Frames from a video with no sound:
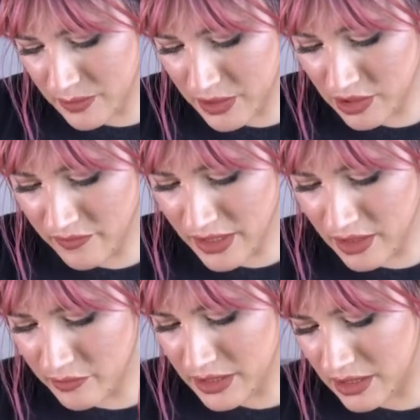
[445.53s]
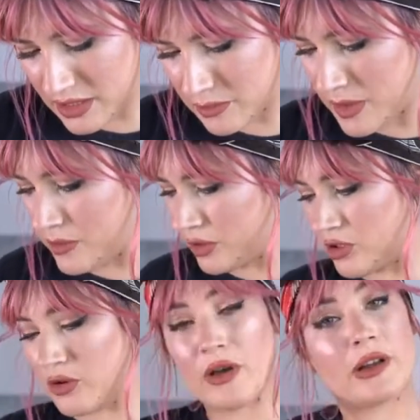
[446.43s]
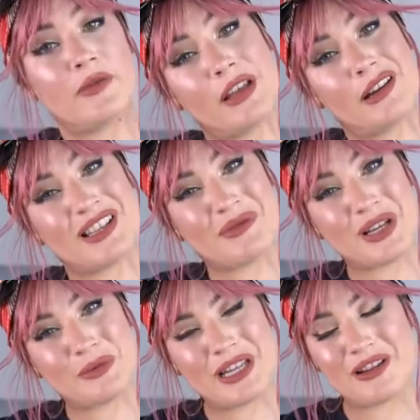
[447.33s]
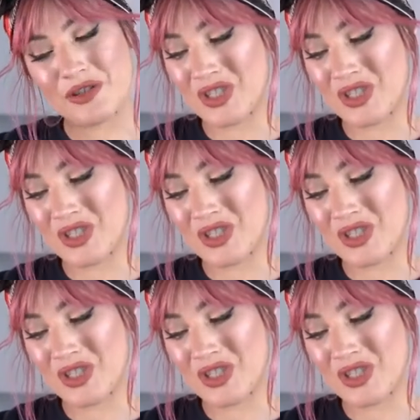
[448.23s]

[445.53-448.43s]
especially vegan ones, because people don't know how to veganize mashed potatoes.